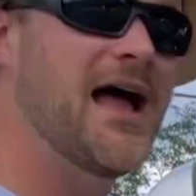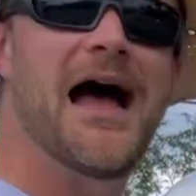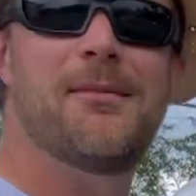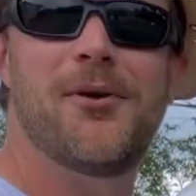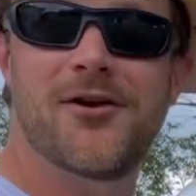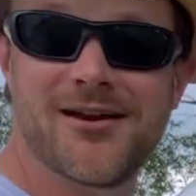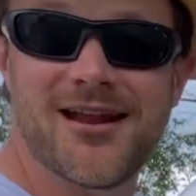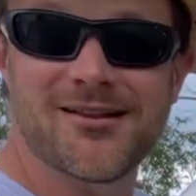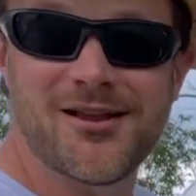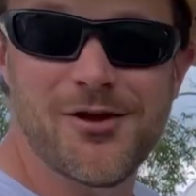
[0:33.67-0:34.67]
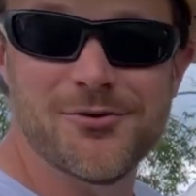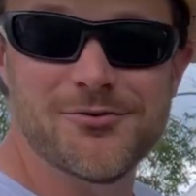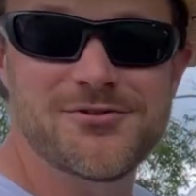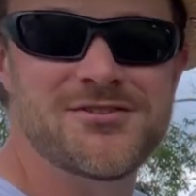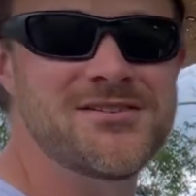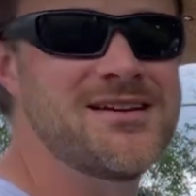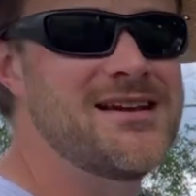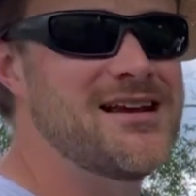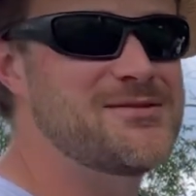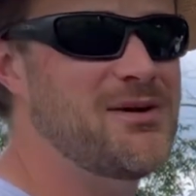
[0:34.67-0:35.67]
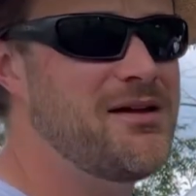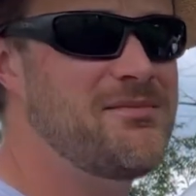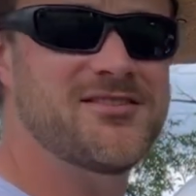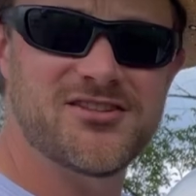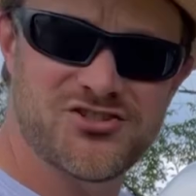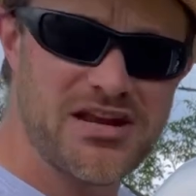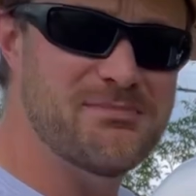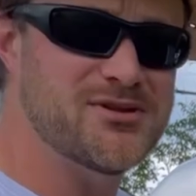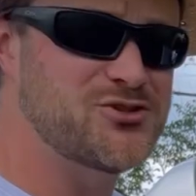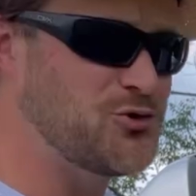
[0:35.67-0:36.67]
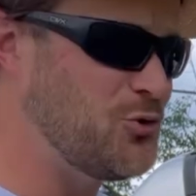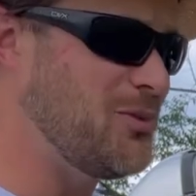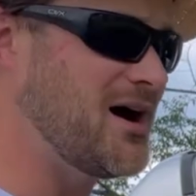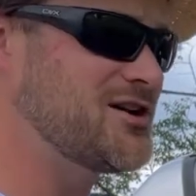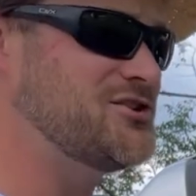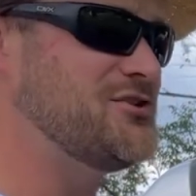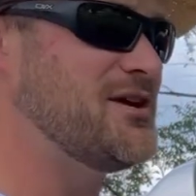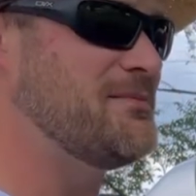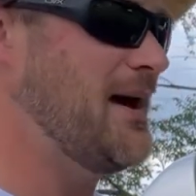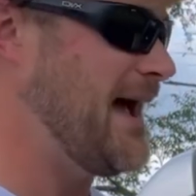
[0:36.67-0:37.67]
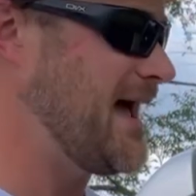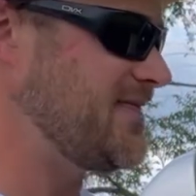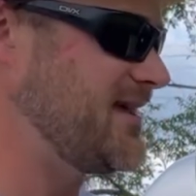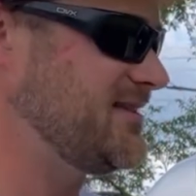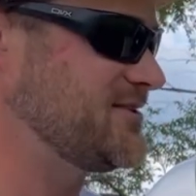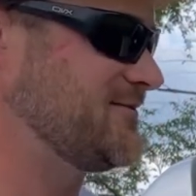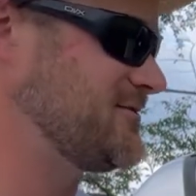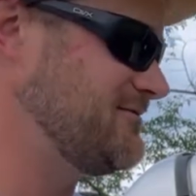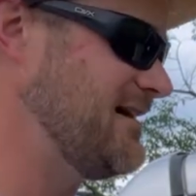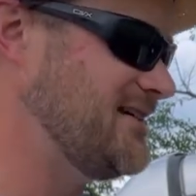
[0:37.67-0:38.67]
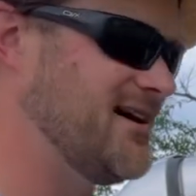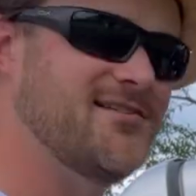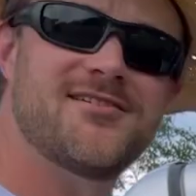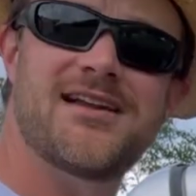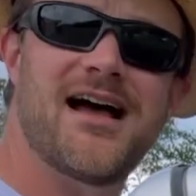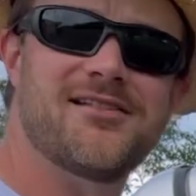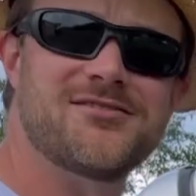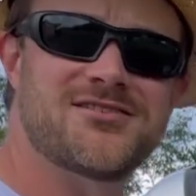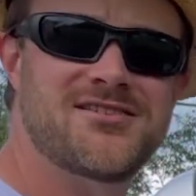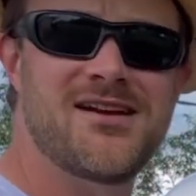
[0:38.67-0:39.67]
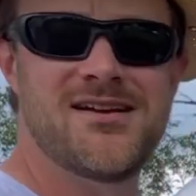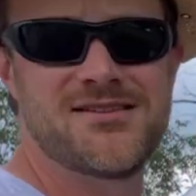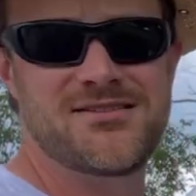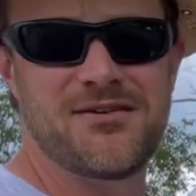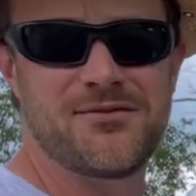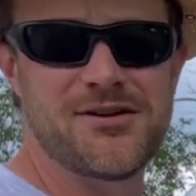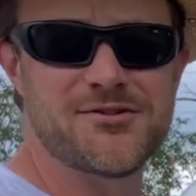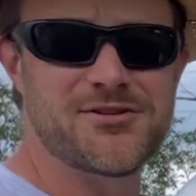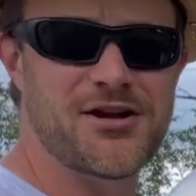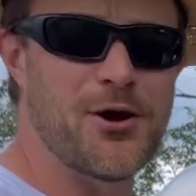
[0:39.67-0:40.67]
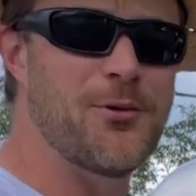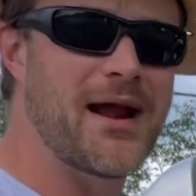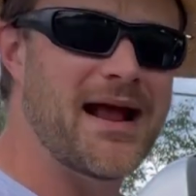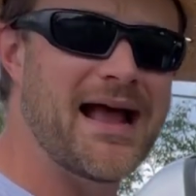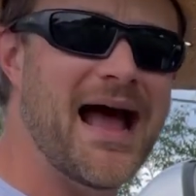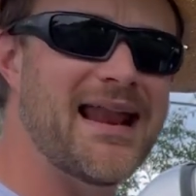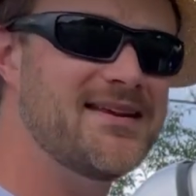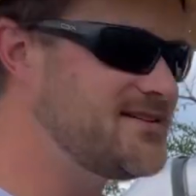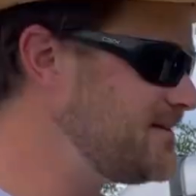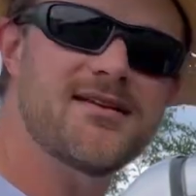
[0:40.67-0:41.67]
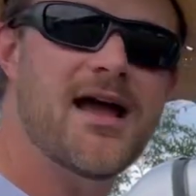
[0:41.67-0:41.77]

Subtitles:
I bought it at Lowe's. It's probably about the cheapest toolbox you can buy. I think this was around $100 several years ago when I got it.